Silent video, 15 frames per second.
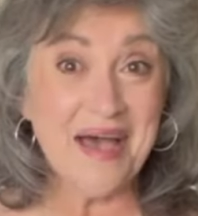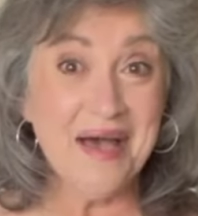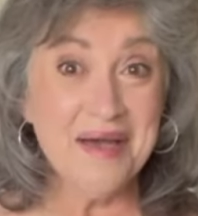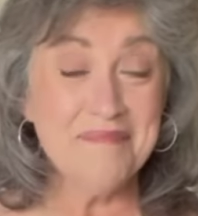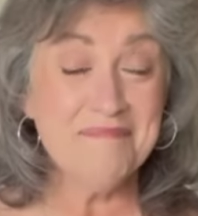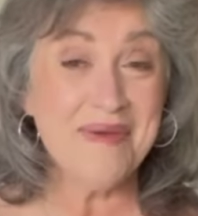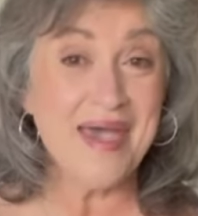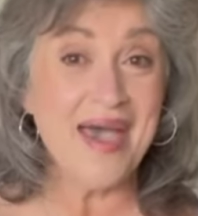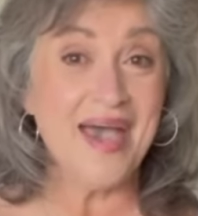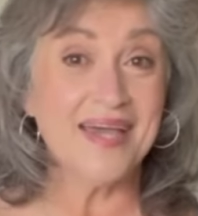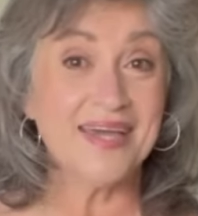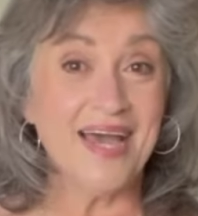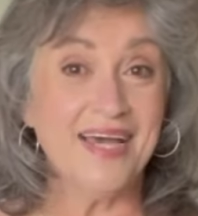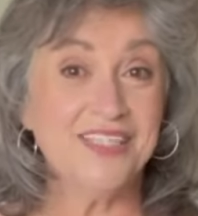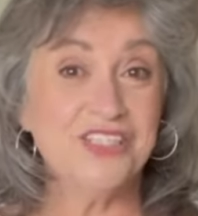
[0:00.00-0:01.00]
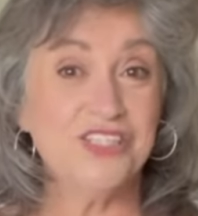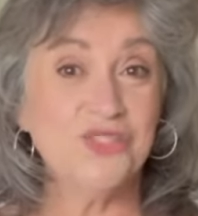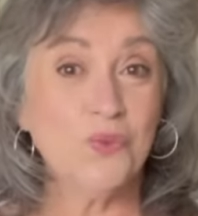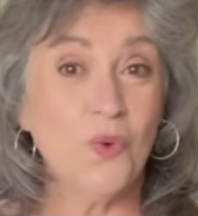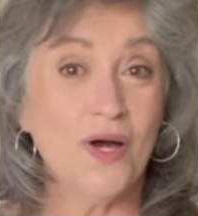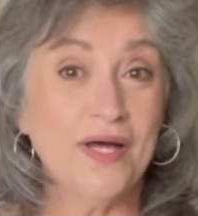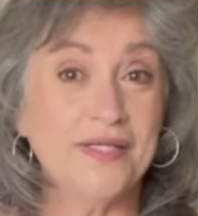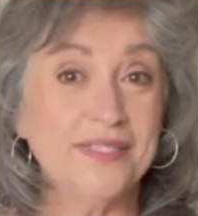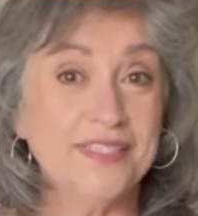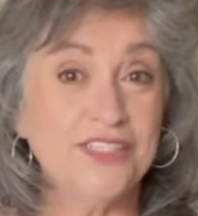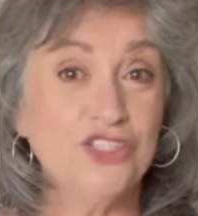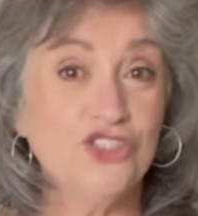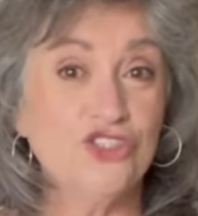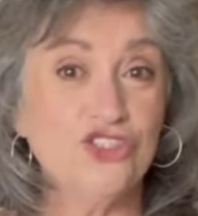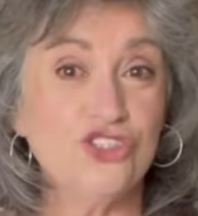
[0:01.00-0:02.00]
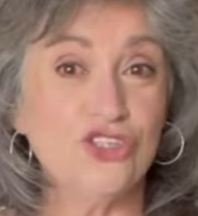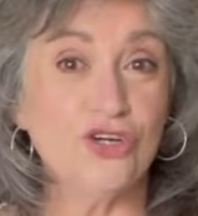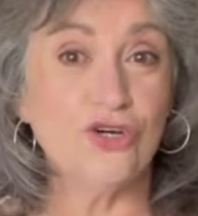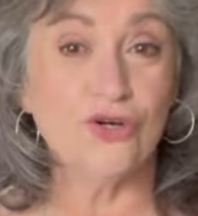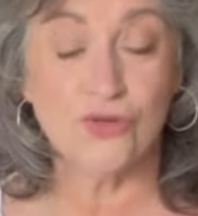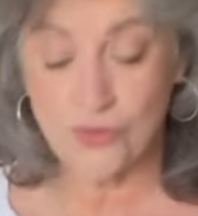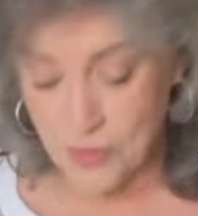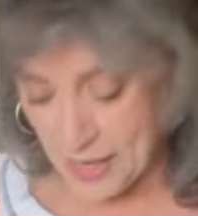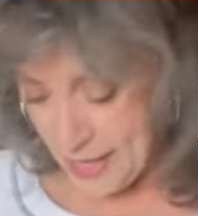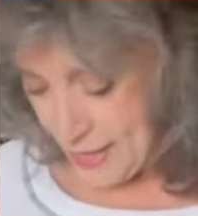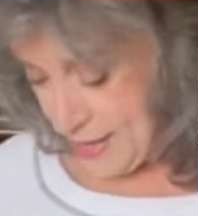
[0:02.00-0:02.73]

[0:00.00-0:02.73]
I'm back. I just wanted to show